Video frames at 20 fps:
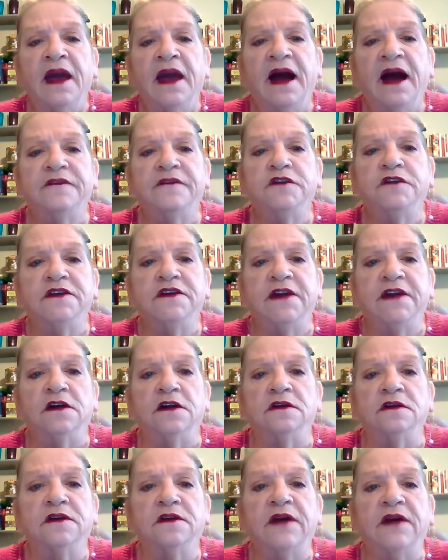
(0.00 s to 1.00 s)
After
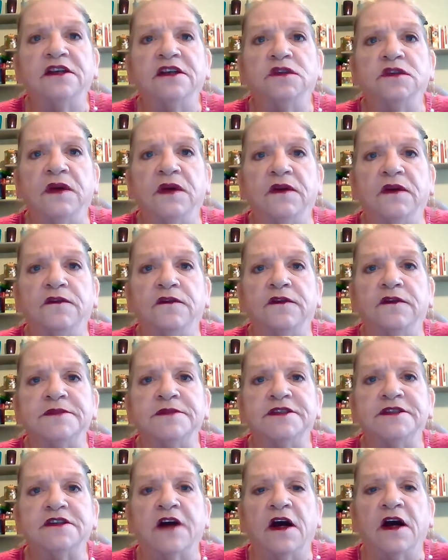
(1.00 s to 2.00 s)
Darrell graduated from
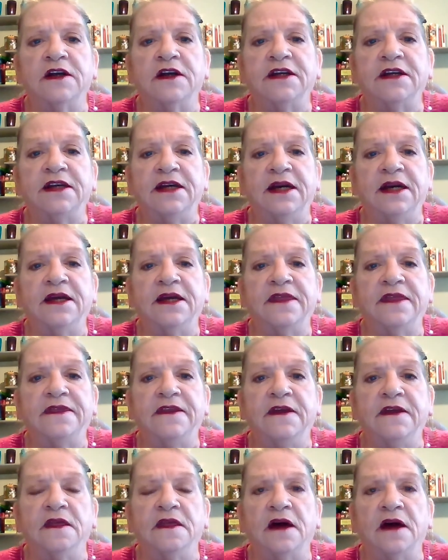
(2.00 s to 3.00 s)
Star King
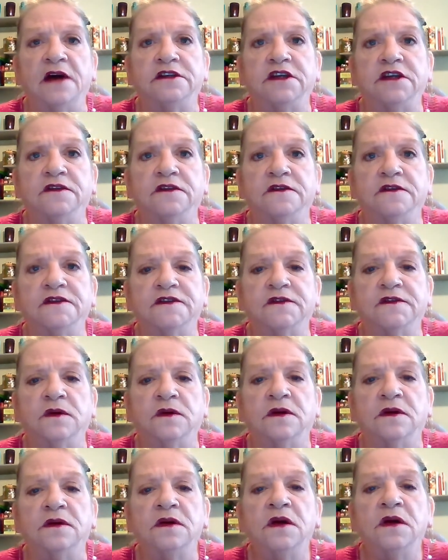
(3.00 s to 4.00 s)
Theological
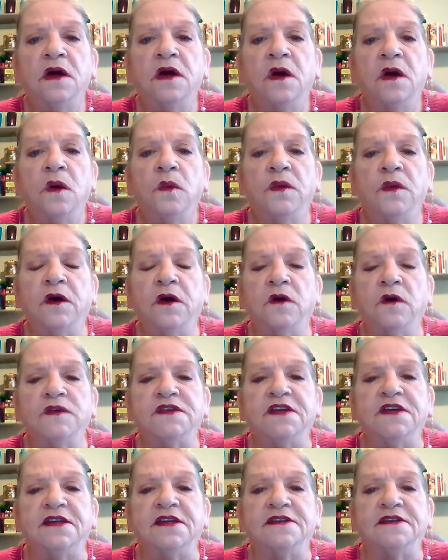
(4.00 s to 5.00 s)
School, we
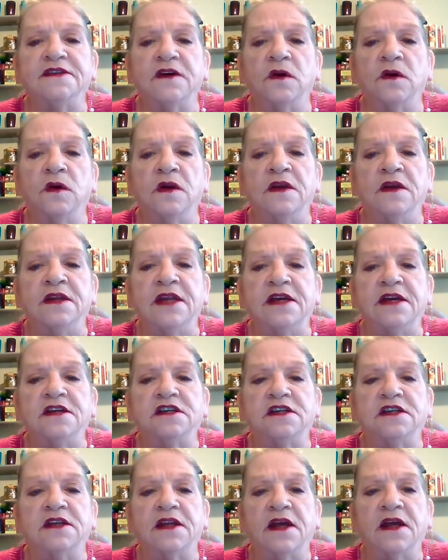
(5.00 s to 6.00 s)
hosted his
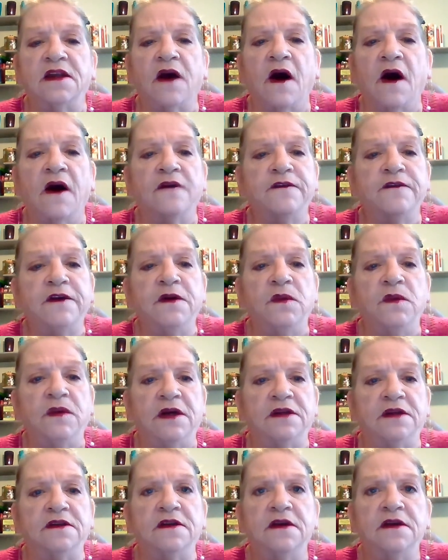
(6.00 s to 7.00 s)
ordination, and off he
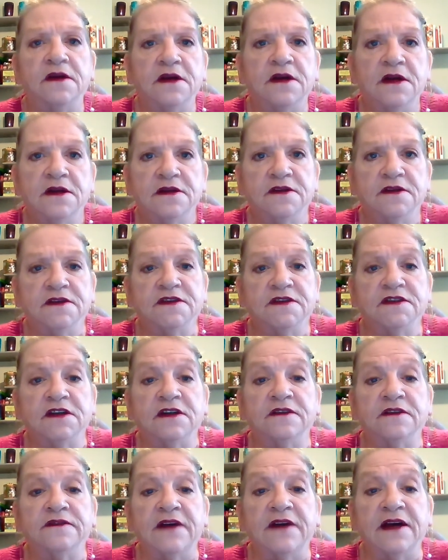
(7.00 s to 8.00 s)
went to
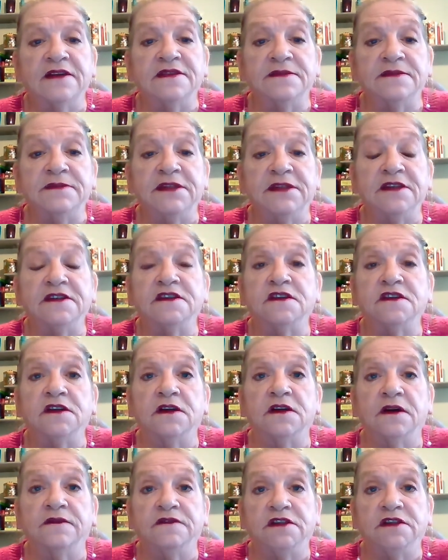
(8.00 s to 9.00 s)
serve as
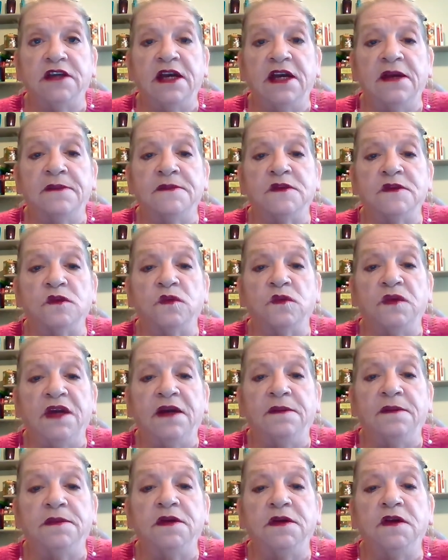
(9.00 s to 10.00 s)
minister of James
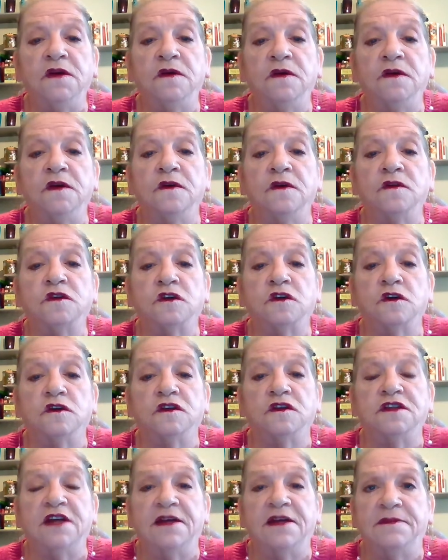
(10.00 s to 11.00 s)
Reeb UU
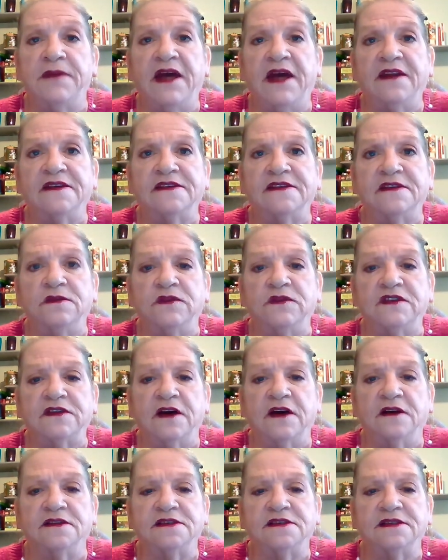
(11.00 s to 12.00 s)
Church in Madison,
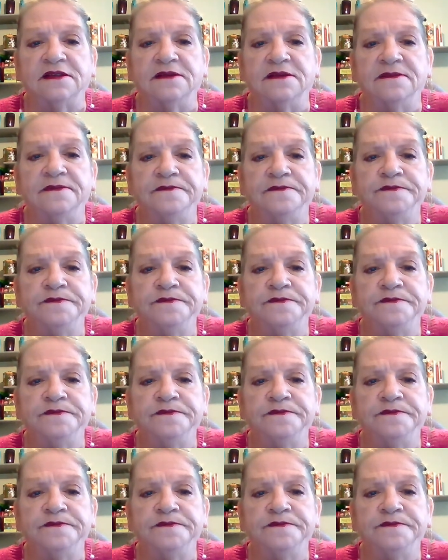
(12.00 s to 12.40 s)
Wisconsin.